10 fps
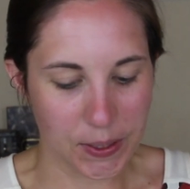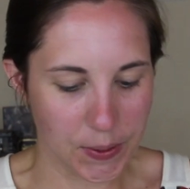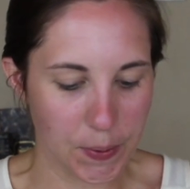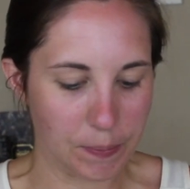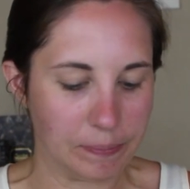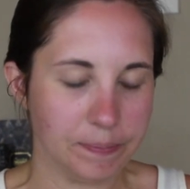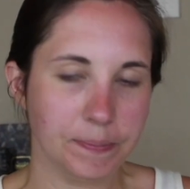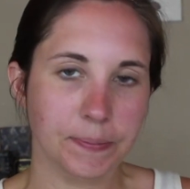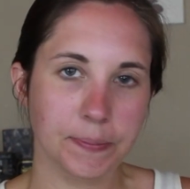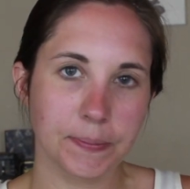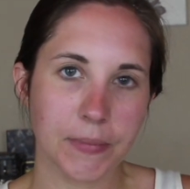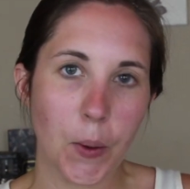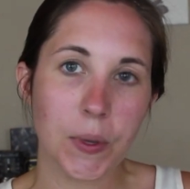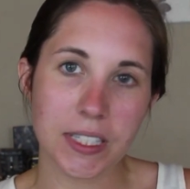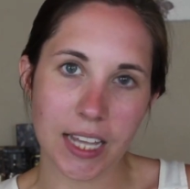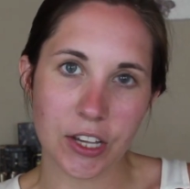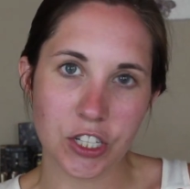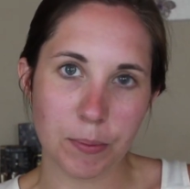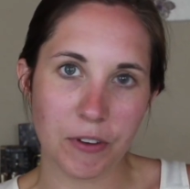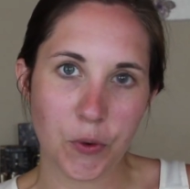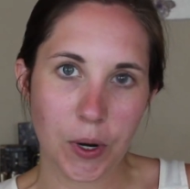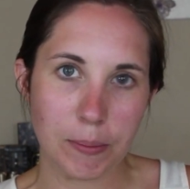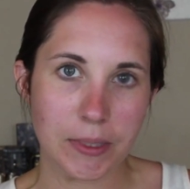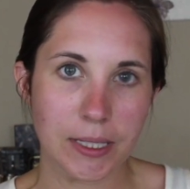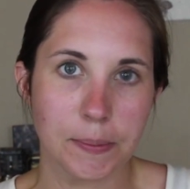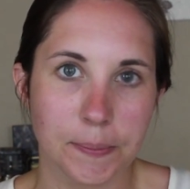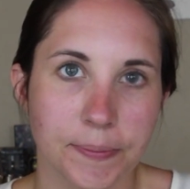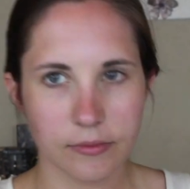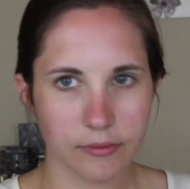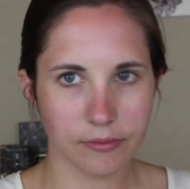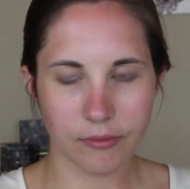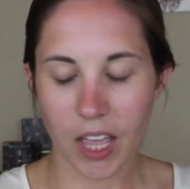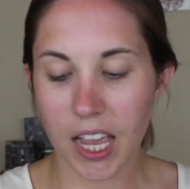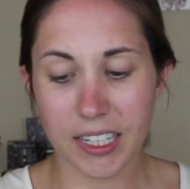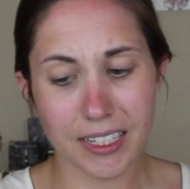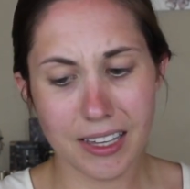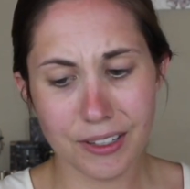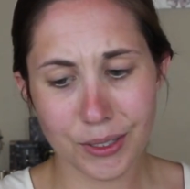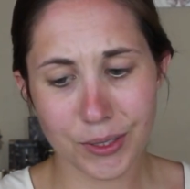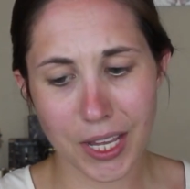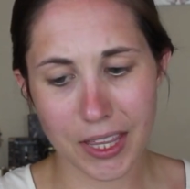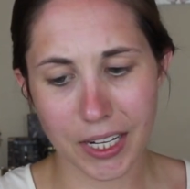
So we'll see how she performs. It does also say